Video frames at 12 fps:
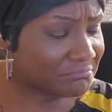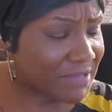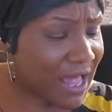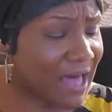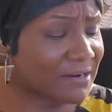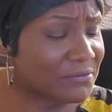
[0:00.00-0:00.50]

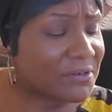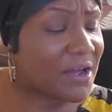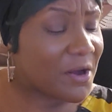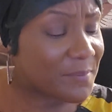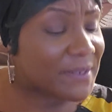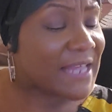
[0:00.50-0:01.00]
I don't
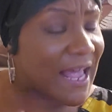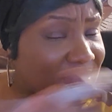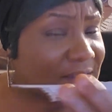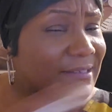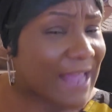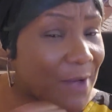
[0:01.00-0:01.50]
know, but
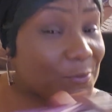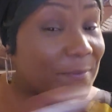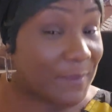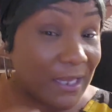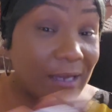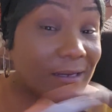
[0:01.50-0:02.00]
that would
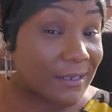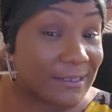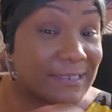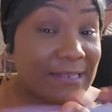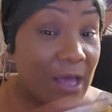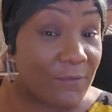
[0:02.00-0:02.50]
be a good
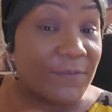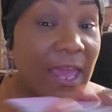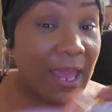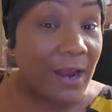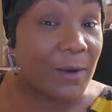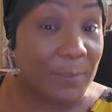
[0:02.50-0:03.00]

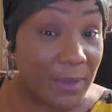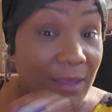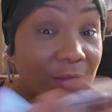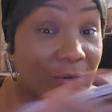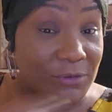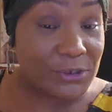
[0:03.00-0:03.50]
self-care
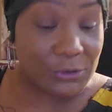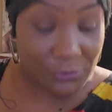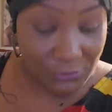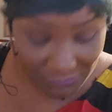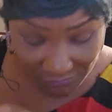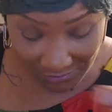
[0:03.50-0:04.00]
pill too.